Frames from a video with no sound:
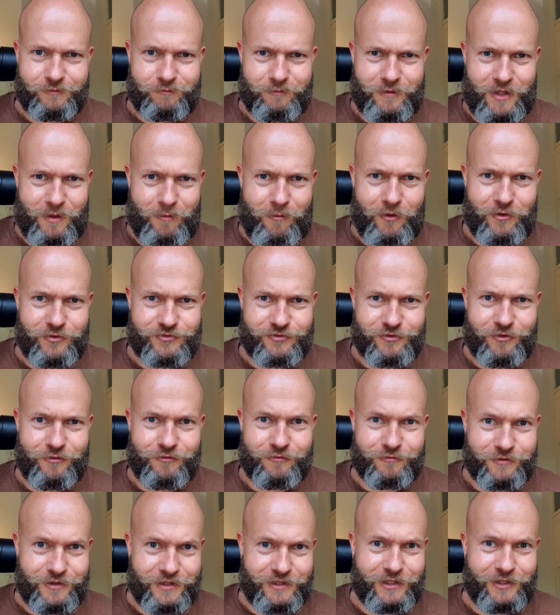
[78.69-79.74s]
But I'm also
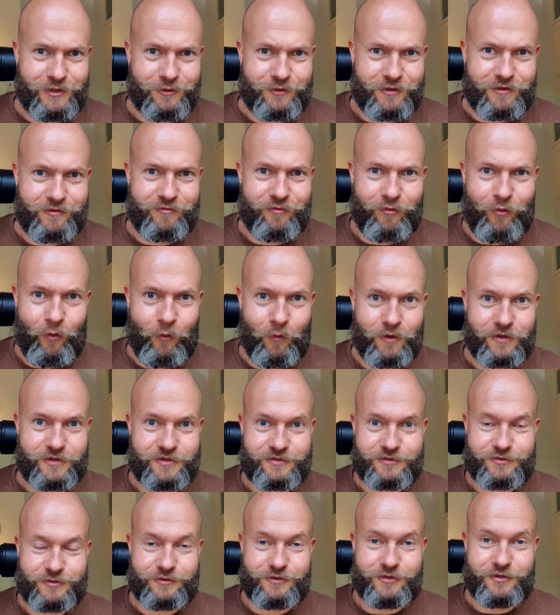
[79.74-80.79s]
really looking forward
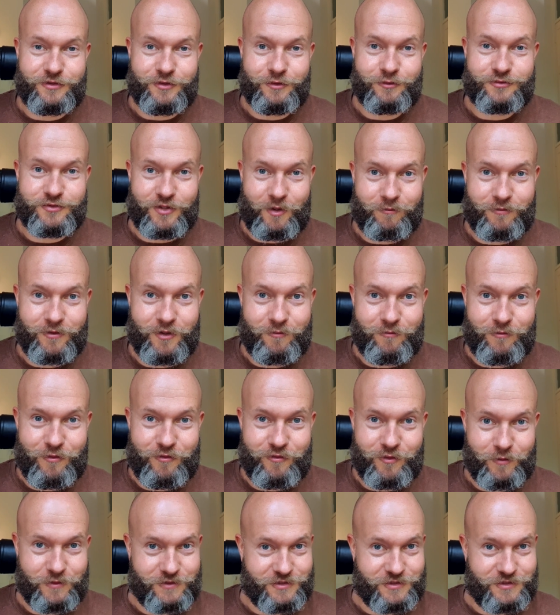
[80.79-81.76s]
to the new Top Gun movie,